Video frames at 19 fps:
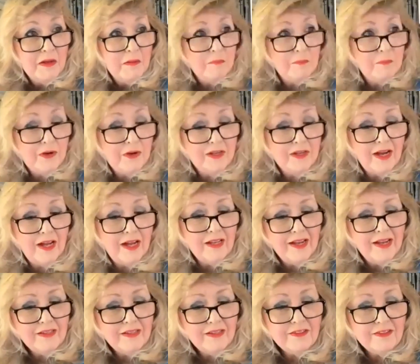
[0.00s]
But I
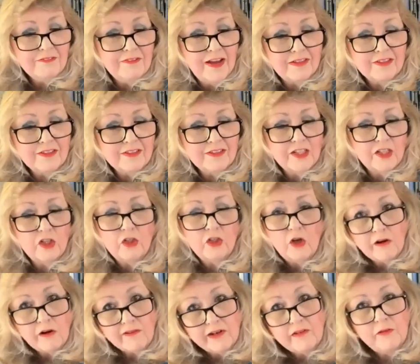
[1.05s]
like the fact that
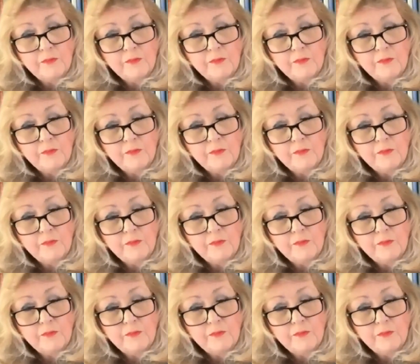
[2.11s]
Laurel